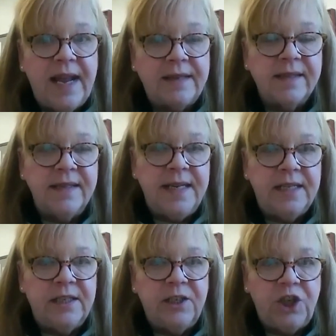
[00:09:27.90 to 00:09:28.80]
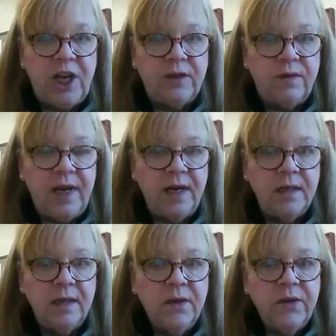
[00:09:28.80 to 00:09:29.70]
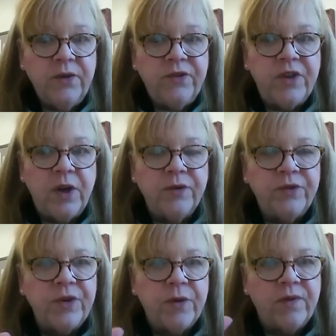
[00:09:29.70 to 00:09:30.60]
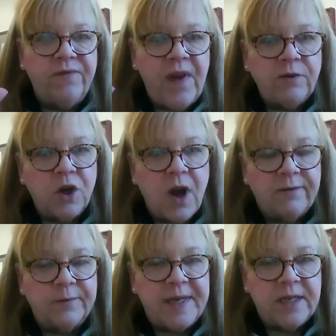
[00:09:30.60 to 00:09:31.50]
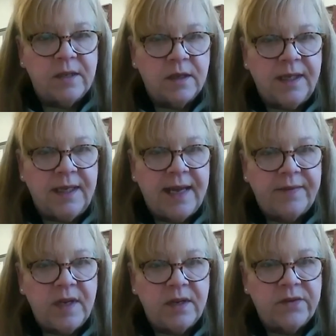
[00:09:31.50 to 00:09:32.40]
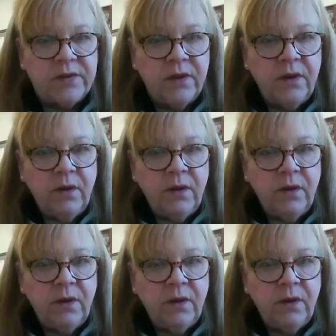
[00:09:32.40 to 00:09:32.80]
that's needed to generate it. So the federal government is looking at this